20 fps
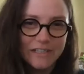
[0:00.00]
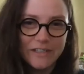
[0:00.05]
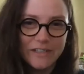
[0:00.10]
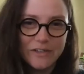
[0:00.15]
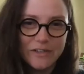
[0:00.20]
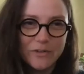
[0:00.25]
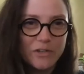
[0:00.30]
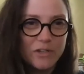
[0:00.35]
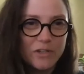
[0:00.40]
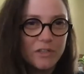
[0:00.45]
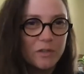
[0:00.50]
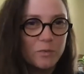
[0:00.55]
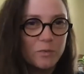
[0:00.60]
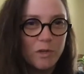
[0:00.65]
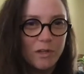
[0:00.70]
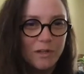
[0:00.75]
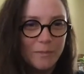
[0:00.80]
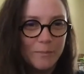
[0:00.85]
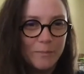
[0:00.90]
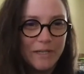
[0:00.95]
go to
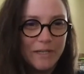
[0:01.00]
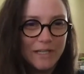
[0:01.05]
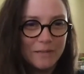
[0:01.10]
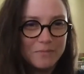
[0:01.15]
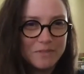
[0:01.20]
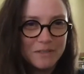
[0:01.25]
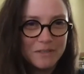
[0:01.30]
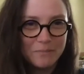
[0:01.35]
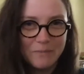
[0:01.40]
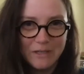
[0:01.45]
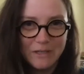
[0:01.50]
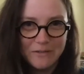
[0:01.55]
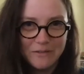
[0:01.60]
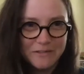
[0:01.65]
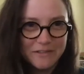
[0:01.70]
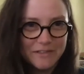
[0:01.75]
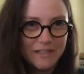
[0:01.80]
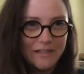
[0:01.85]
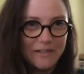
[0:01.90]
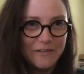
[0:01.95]
Goodwill and pick up some
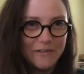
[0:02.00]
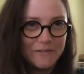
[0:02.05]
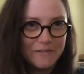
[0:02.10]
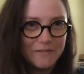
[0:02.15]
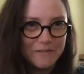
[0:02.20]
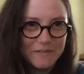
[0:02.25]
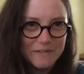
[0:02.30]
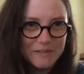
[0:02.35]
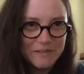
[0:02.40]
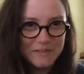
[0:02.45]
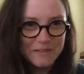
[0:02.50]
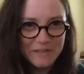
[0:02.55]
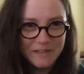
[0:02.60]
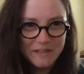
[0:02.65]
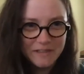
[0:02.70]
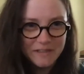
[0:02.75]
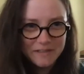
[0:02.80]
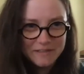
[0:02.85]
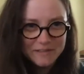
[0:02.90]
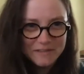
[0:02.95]
medals now. Just
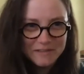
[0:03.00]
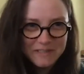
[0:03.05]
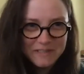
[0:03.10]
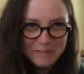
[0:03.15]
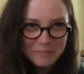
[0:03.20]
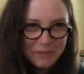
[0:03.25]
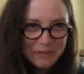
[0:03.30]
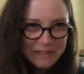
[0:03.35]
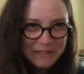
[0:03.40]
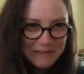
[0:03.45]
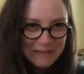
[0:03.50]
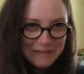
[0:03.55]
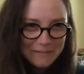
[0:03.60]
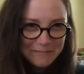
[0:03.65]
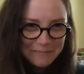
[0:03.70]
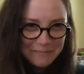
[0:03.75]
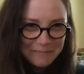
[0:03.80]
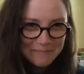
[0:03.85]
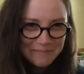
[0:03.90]
like display them.